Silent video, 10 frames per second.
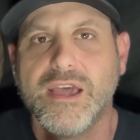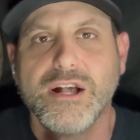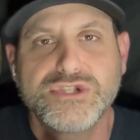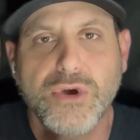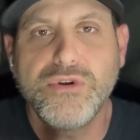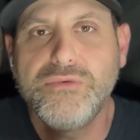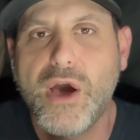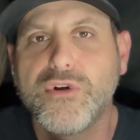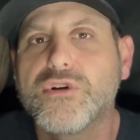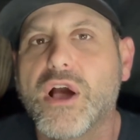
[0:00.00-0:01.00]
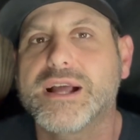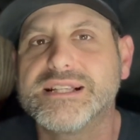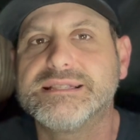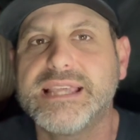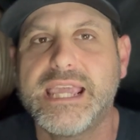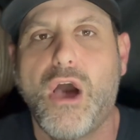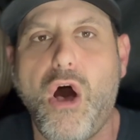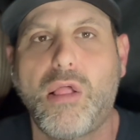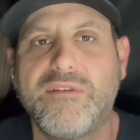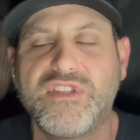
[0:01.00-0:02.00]
So you know you're not going to see
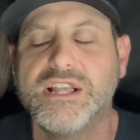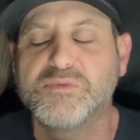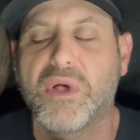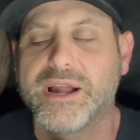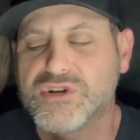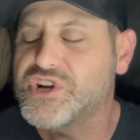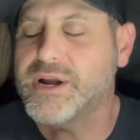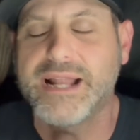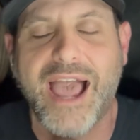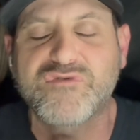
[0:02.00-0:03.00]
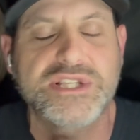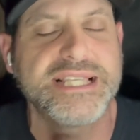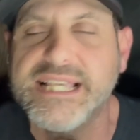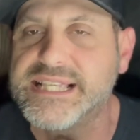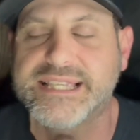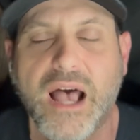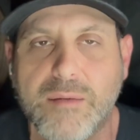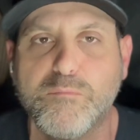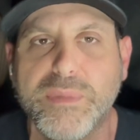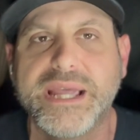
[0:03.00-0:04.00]
all of these players. You're going to have to see
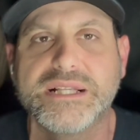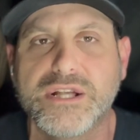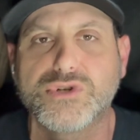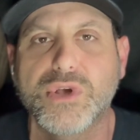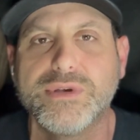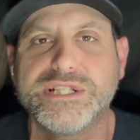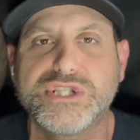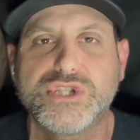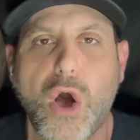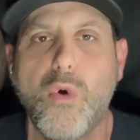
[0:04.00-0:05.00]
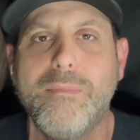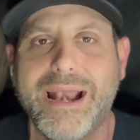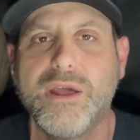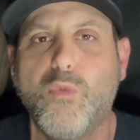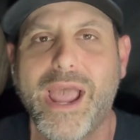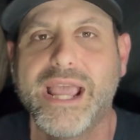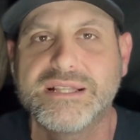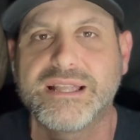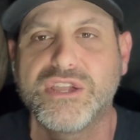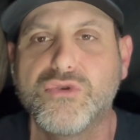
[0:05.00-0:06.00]
some, because there's only so many
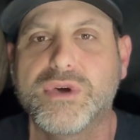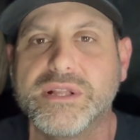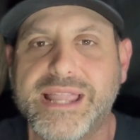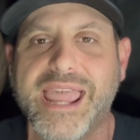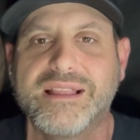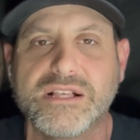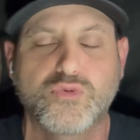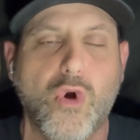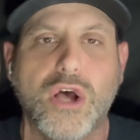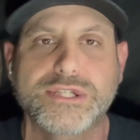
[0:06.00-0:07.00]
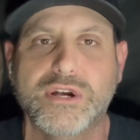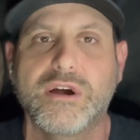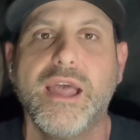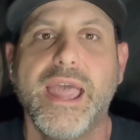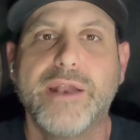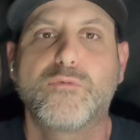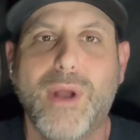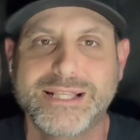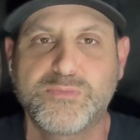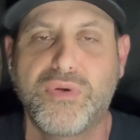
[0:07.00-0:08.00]
ways that you can take this roster and
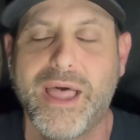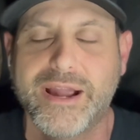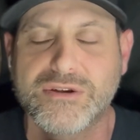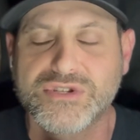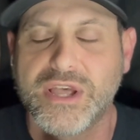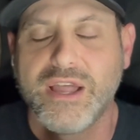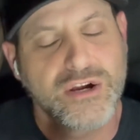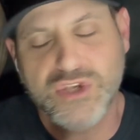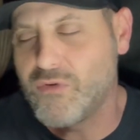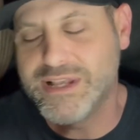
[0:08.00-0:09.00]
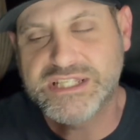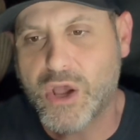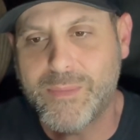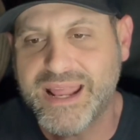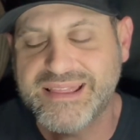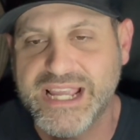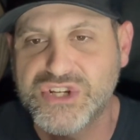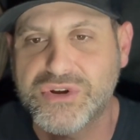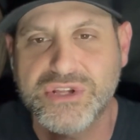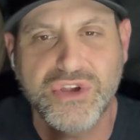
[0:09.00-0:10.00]
rest players. There's only so many things
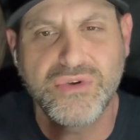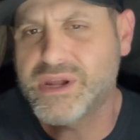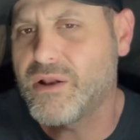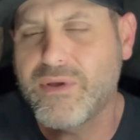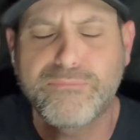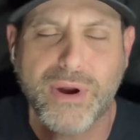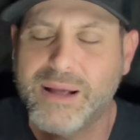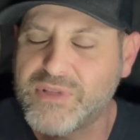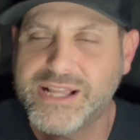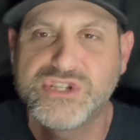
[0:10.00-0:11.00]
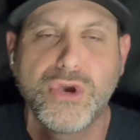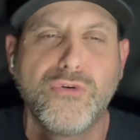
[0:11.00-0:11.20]
you can do. You can only bring up like 2